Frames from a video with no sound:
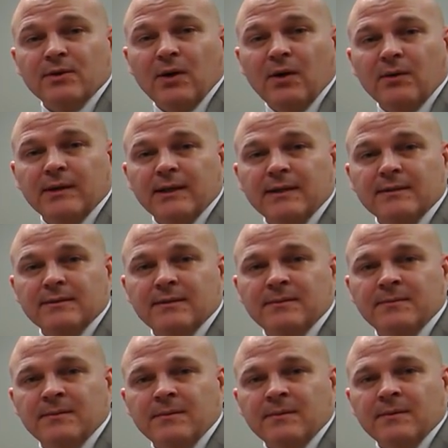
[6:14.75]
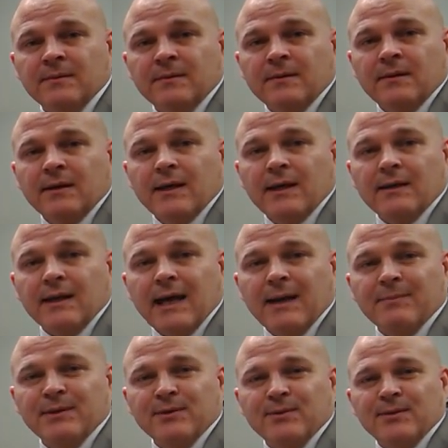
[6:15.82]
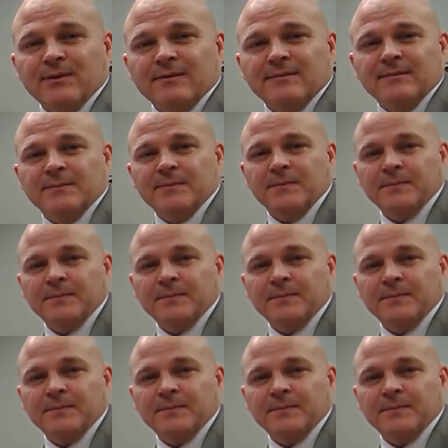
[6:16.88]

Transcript: holidays and Happy New Year.